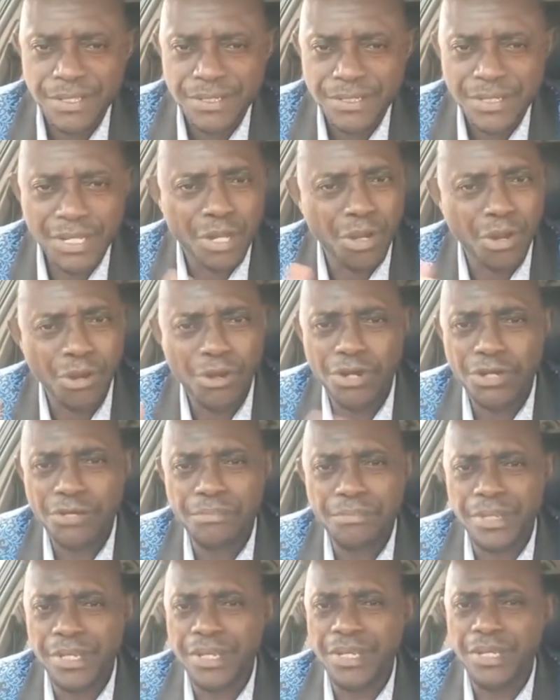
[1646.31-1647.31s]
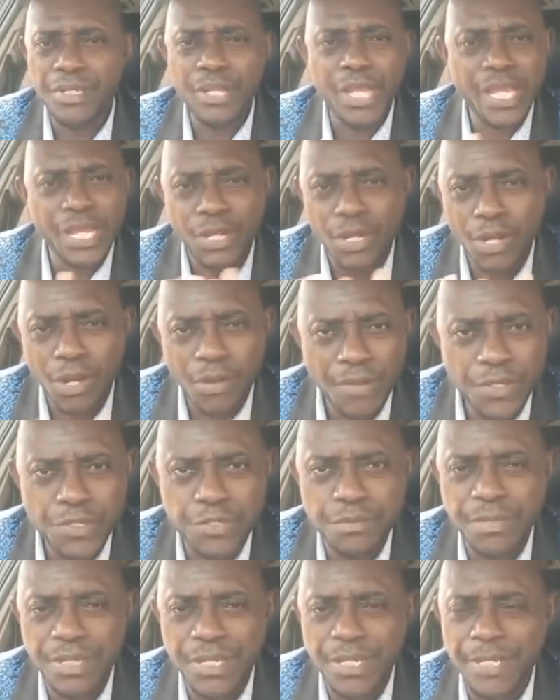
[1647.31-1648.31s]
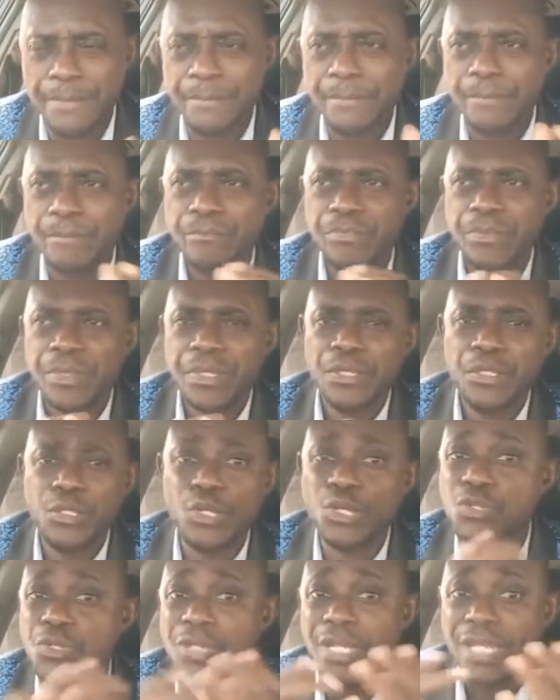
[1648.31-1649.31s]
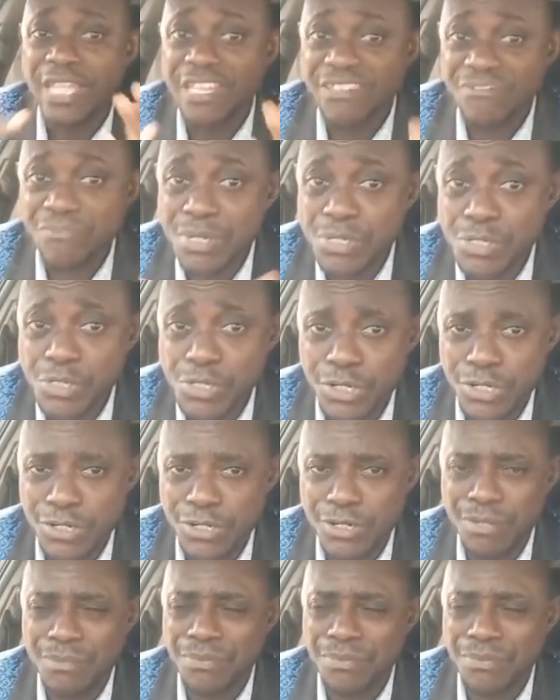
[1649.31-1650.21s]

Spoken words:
they call me, they encourage me. They give me job.